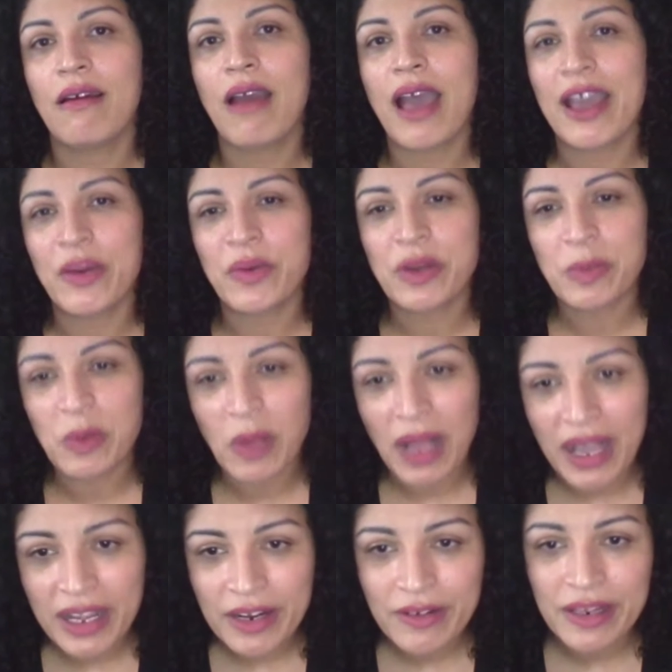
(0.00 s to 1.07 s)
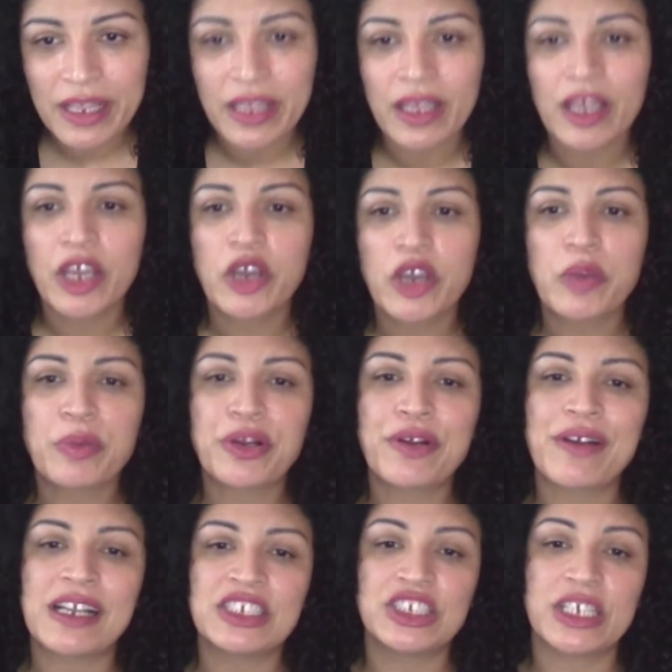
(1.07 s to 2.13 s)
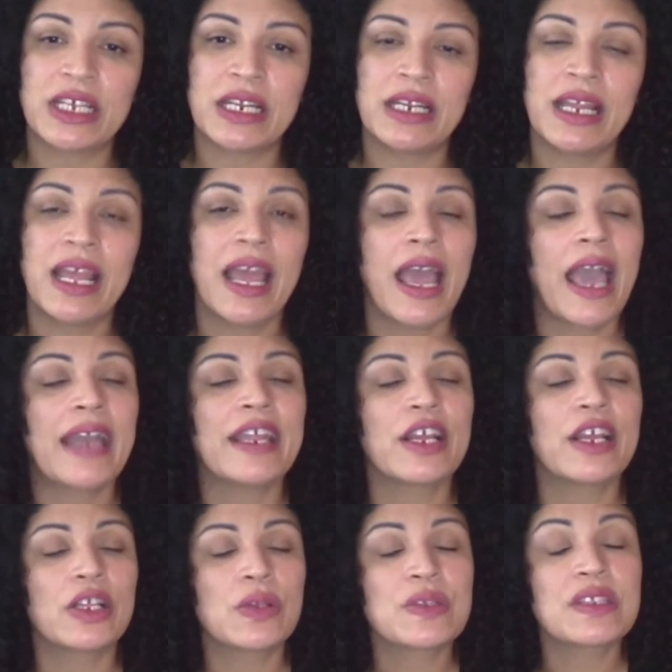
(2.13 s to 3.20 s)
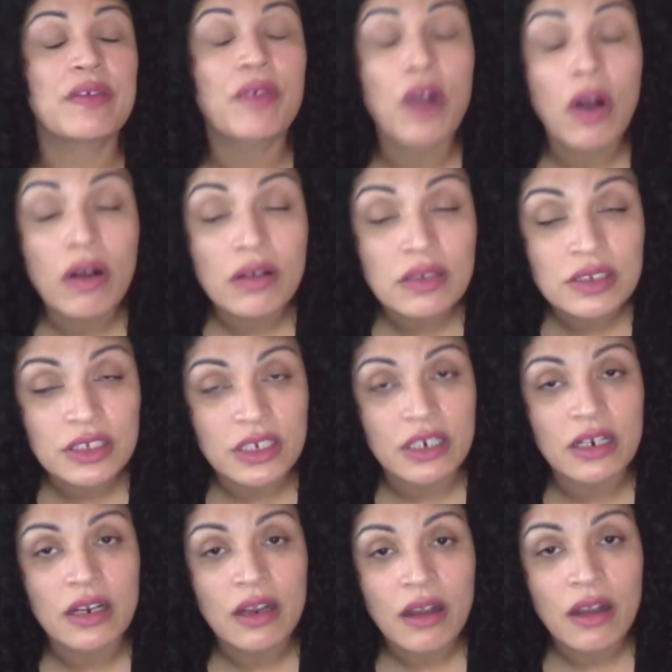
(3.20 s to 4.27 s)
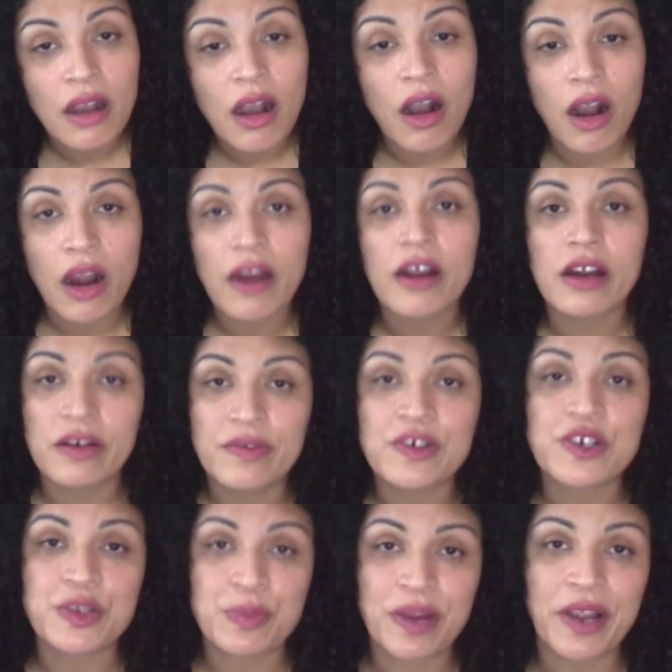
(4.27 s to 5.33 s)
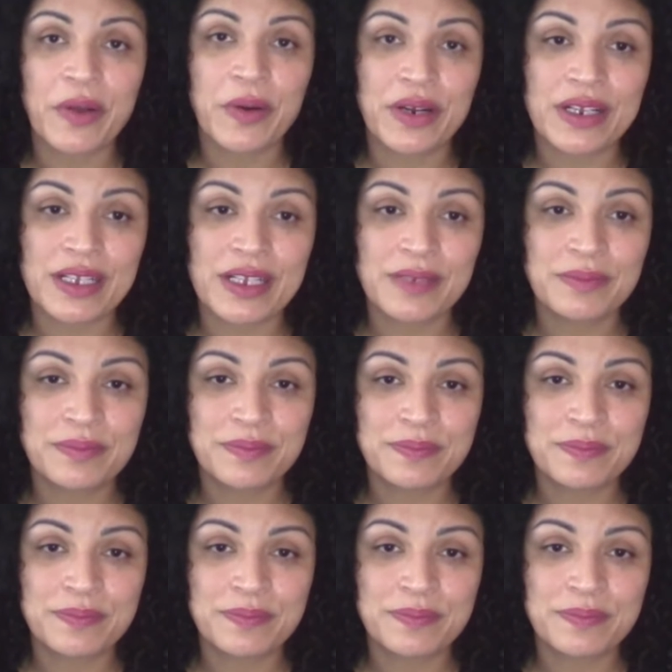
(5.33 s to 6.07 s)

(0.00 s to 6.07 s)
equitable hiring, progression, and inclusive culture are our first priority.